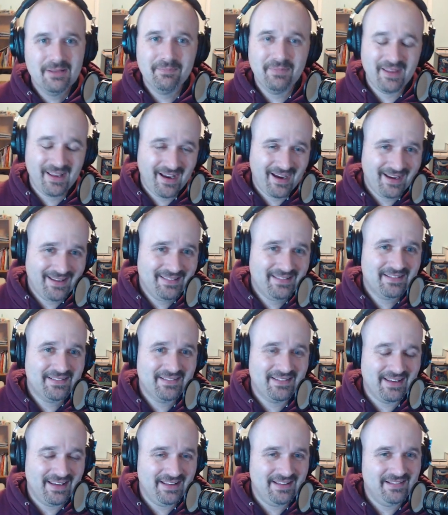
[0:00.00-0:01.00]
behind the
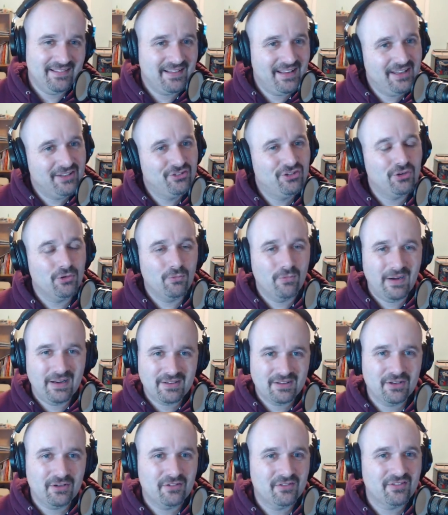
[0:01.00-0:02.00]
scenes into
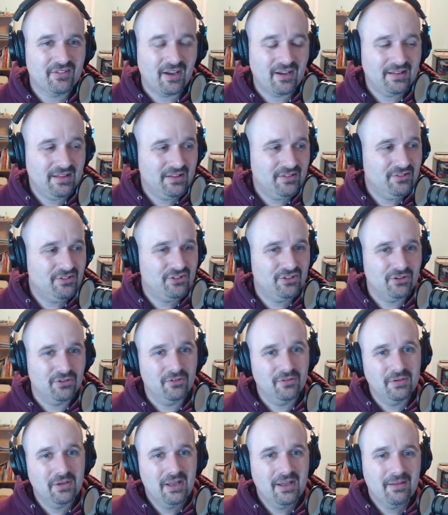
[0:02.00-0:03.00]
what goes
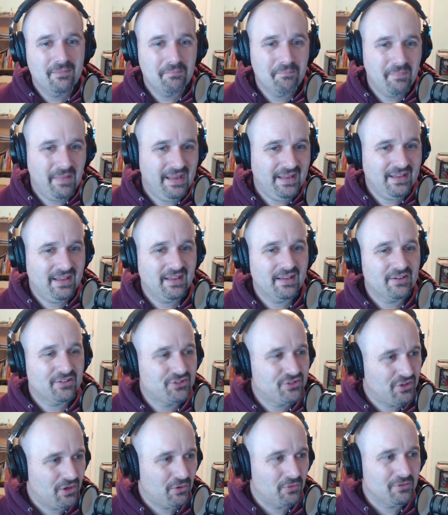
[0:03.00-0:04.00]
into making a
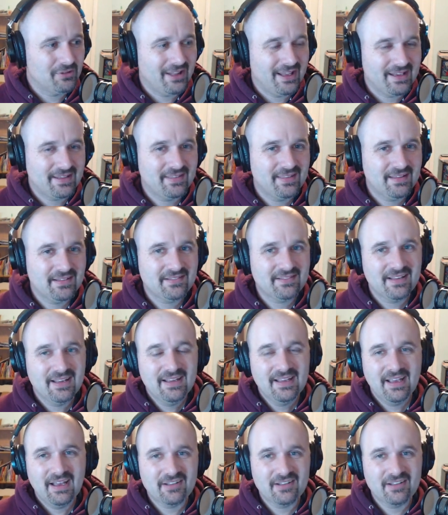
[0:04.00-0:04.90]
show like this,